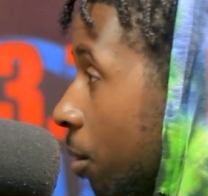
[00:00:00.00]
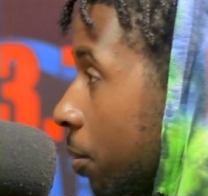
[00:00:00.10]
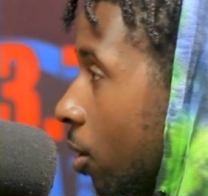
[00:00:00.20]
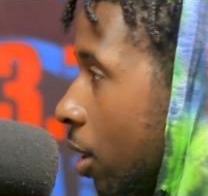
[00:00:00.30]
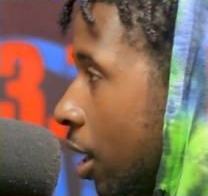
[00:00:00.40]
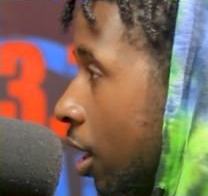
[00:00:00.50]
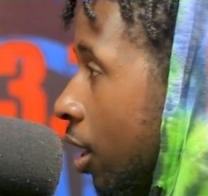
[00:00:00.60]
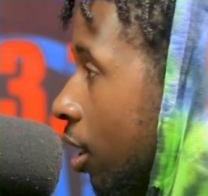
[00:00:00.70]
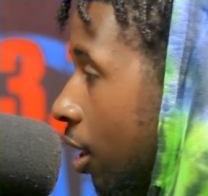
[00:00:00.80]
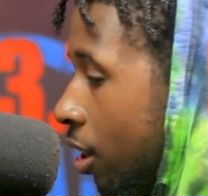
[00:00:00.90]
bump your
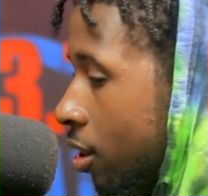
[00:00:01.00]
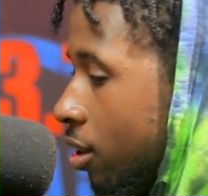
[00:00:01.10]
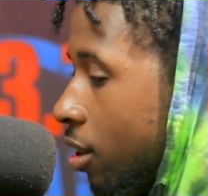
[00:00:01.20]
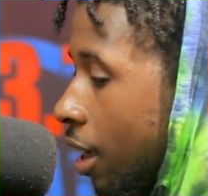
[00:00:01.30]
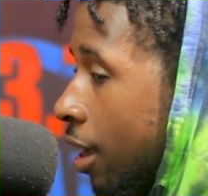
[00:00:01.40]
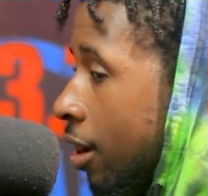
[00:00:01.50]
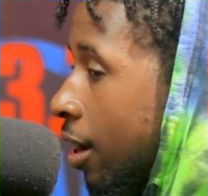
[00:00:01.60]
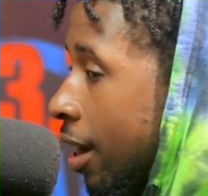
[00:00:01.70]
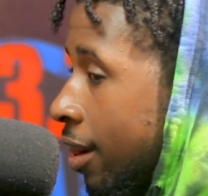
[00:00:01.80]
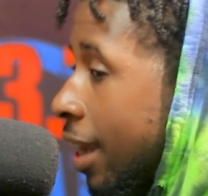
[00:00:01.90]
head, and
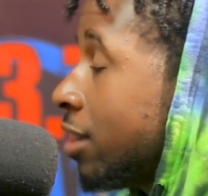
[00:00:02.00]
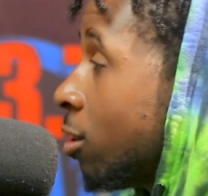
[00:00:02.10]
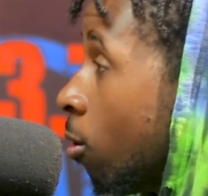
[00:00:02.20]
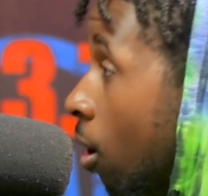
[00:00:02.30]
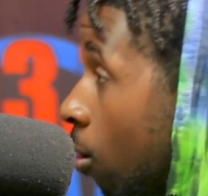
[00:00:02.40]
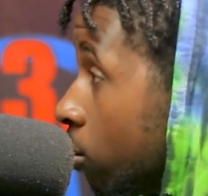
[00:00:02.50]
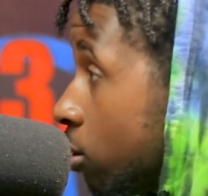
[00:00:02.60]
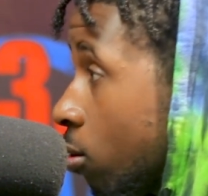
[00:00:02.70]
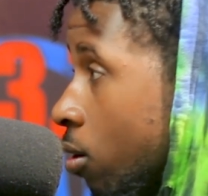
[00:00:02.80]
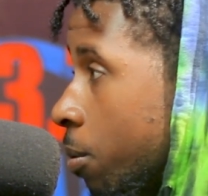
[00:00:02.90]
let your own
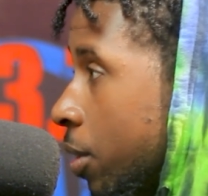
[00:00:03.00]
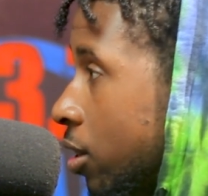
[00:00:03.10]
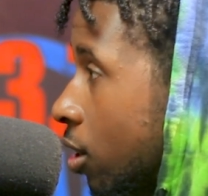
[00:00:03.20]
story be